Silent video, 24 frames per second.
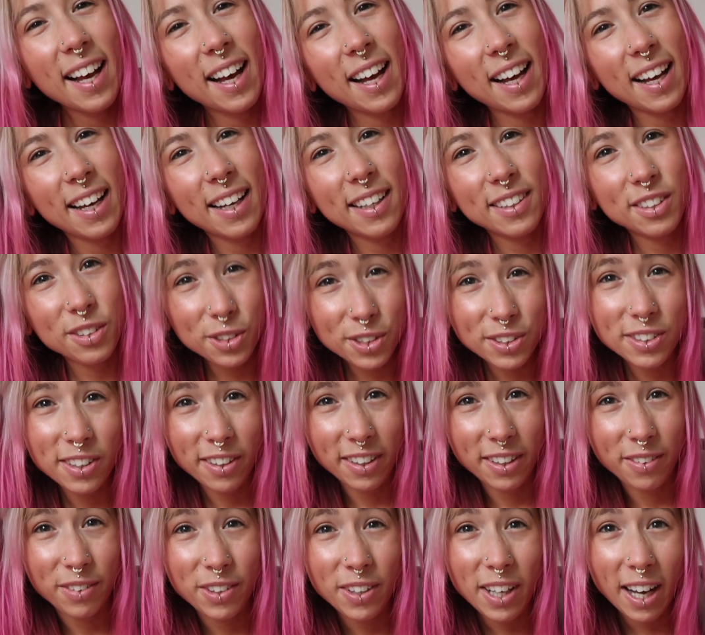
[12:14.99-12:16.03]
And also,
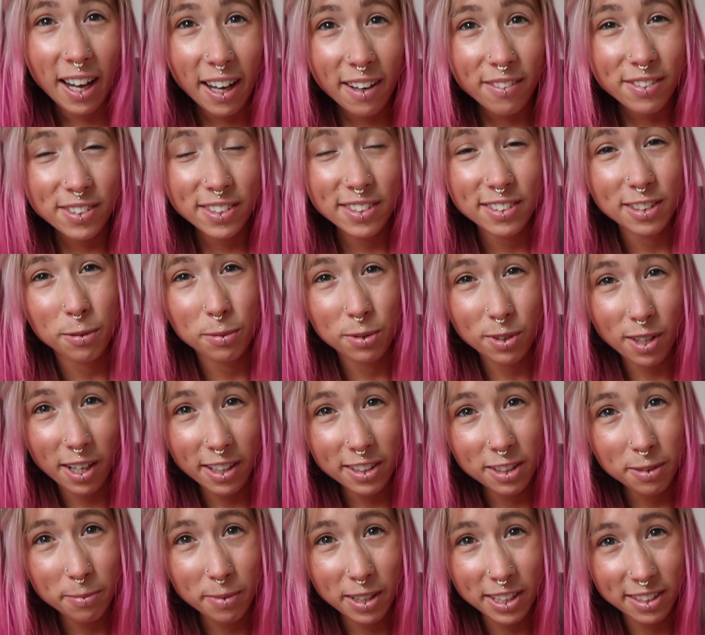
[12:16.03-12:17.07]
if you haven't
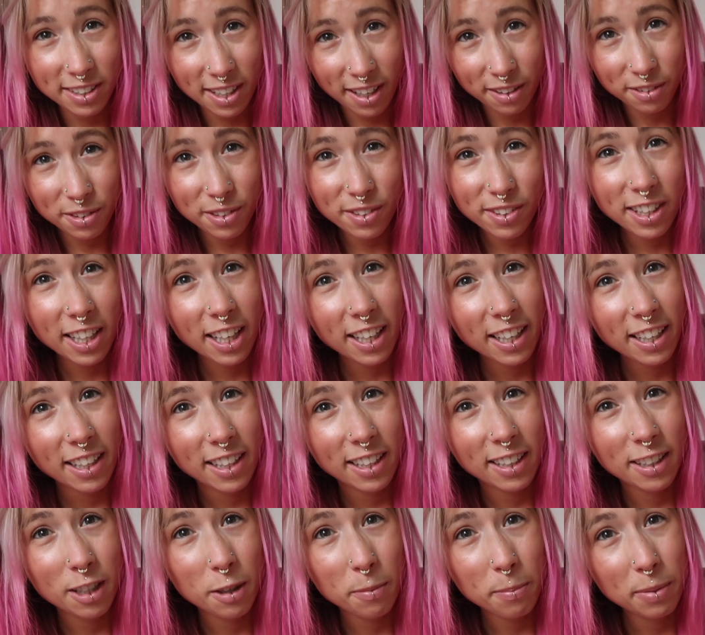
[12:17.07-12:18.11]
subscribed to my channel,
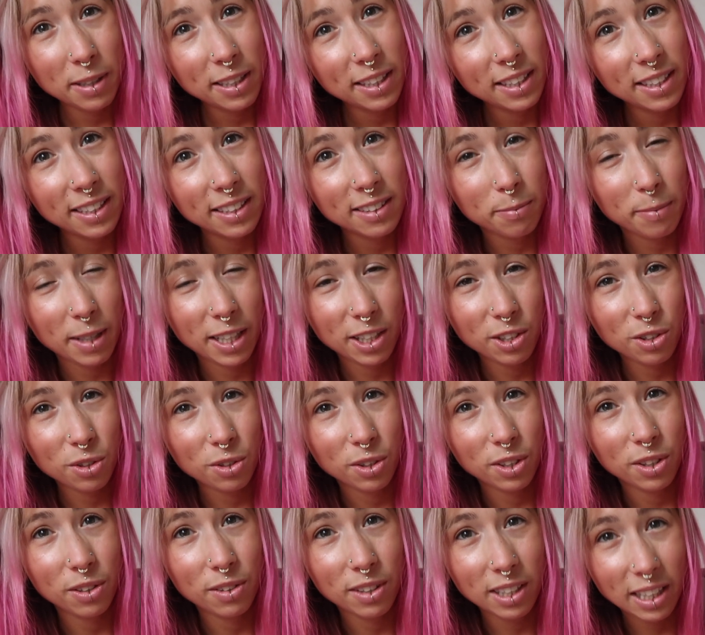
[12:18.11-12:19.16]
then please make
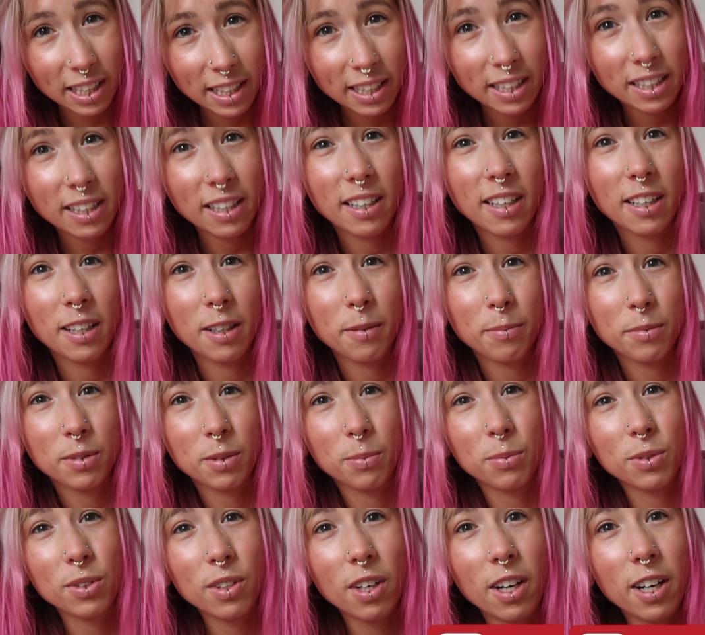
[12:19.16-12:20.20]
sure you click
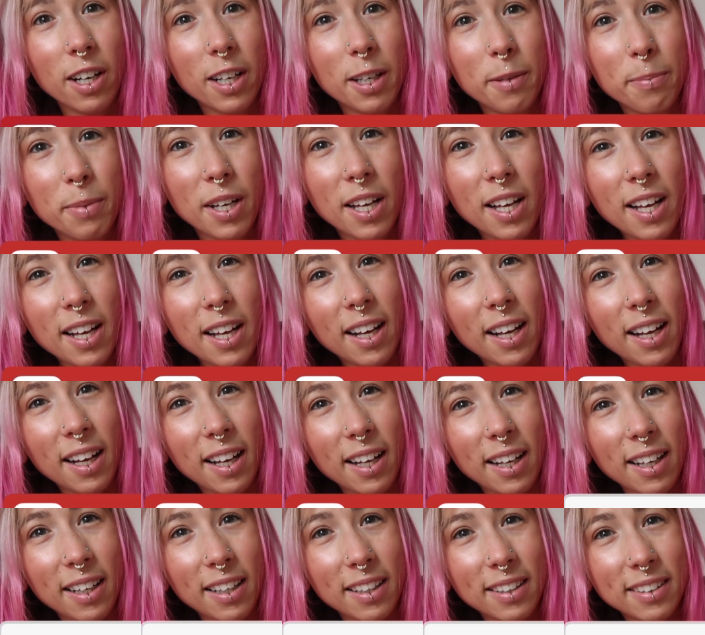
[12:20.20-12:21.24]
subscribe,
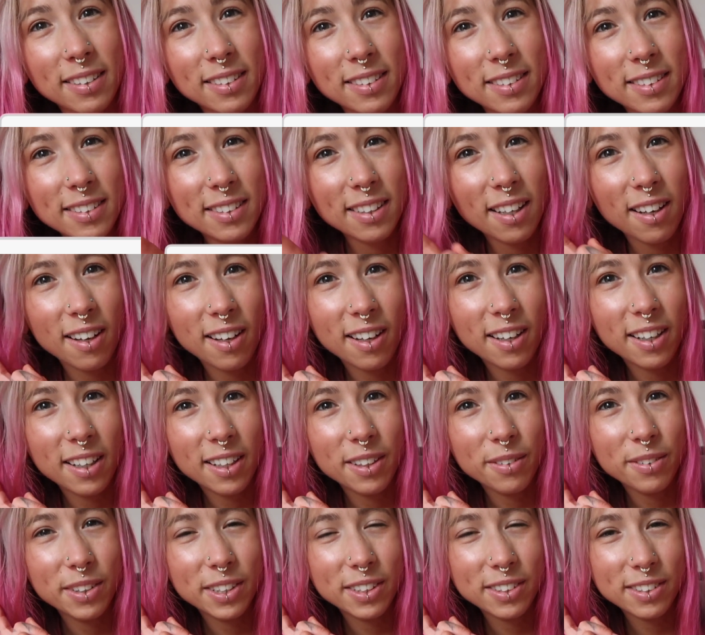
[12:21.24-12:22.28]
and
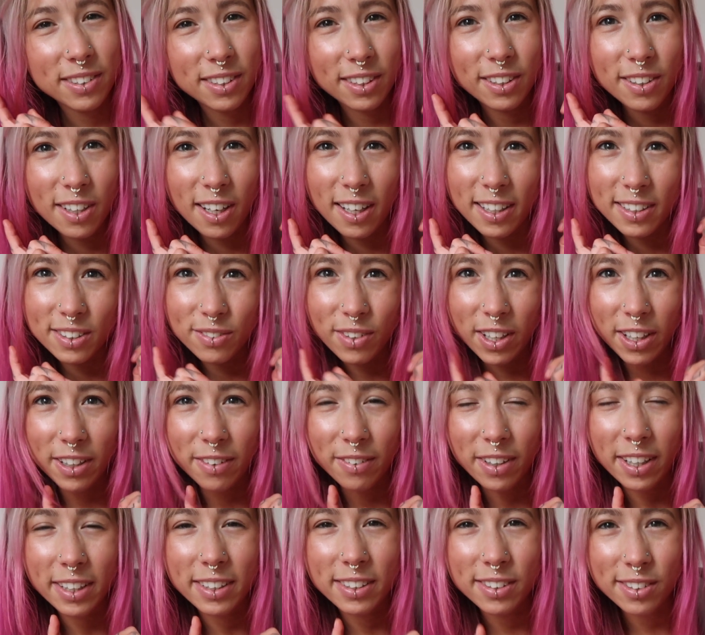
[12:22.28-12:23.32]
I will see you guys
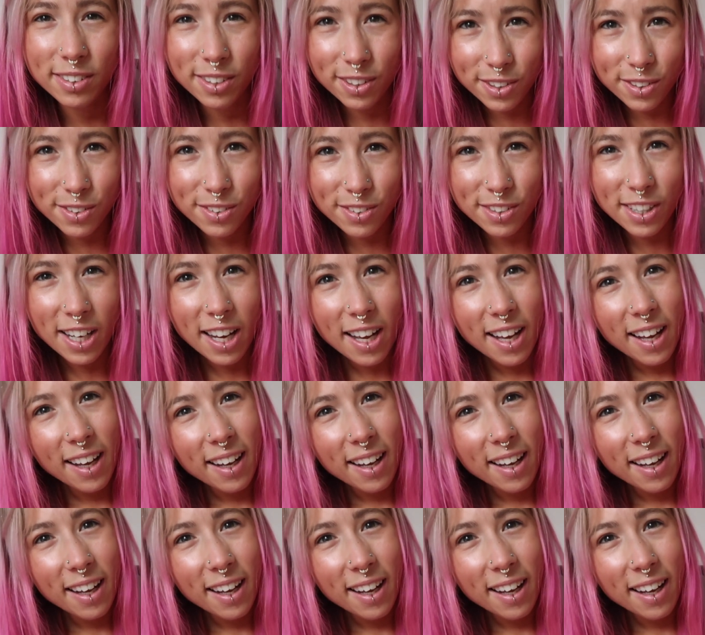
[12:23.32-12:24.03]
very soon.